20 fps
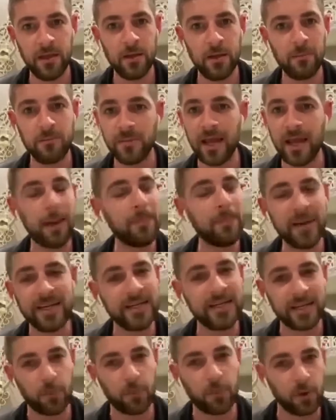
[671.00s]
Not many
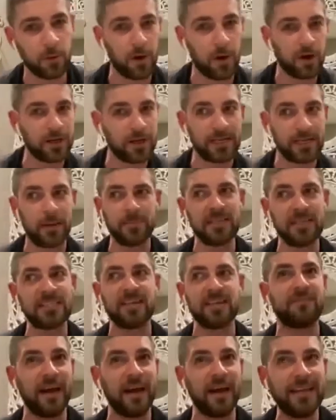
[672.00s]
network marketing companies,
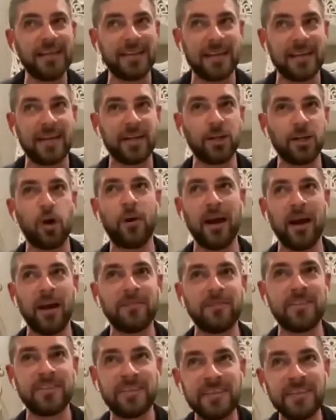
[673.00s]
if any, that I know have
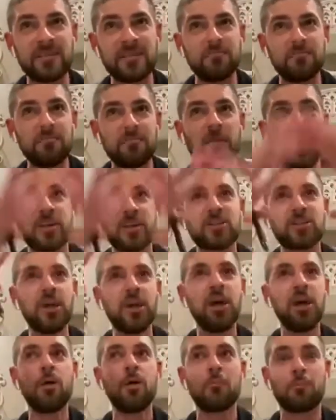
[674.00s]
this much
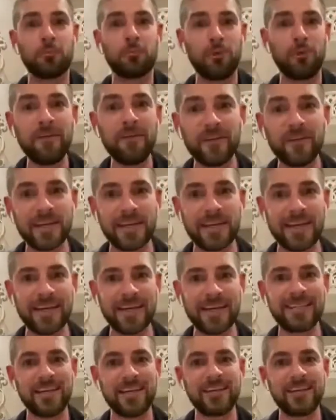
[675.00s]
brevity.
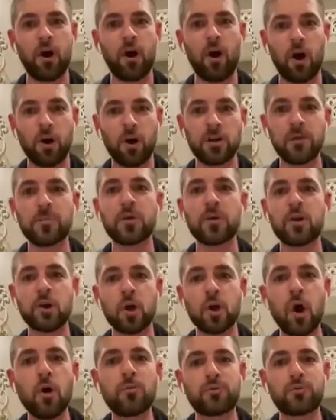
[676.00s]
It's like the Harlem
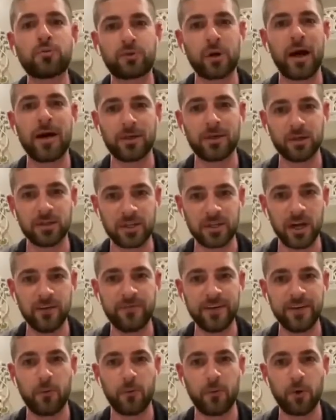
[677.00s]
Globetrotters of
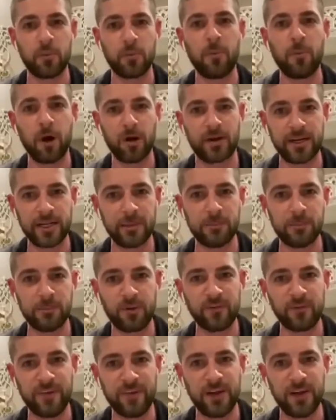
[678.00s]
network marketing
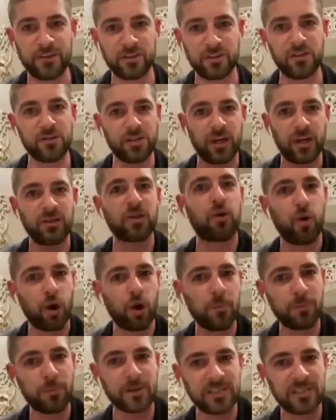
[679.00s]
professionals on the
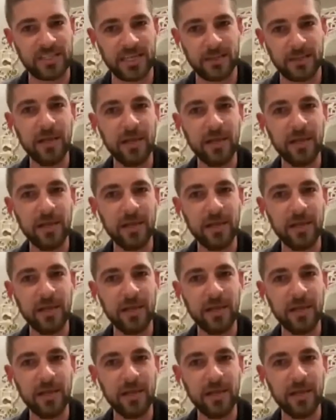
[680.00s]
corporate team.